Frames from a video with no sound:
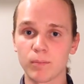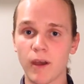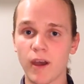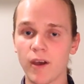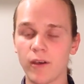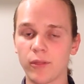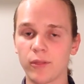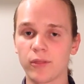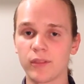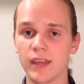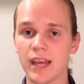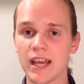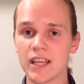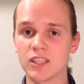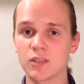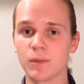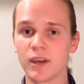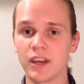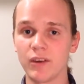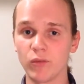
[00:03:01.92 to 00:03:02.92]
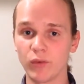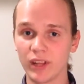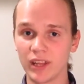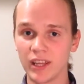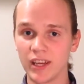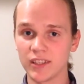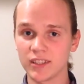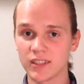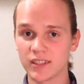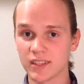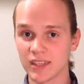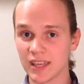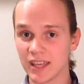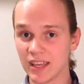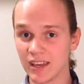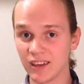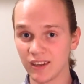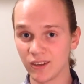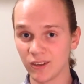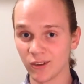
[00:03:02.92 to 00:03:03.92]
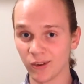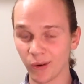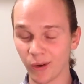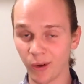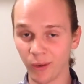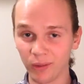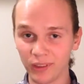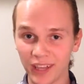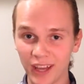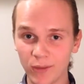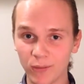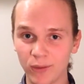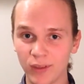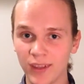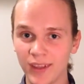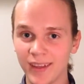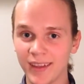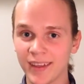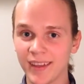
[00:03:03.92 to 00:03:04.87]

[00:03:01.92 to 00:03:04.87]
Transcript: But as you might have realized in your own life,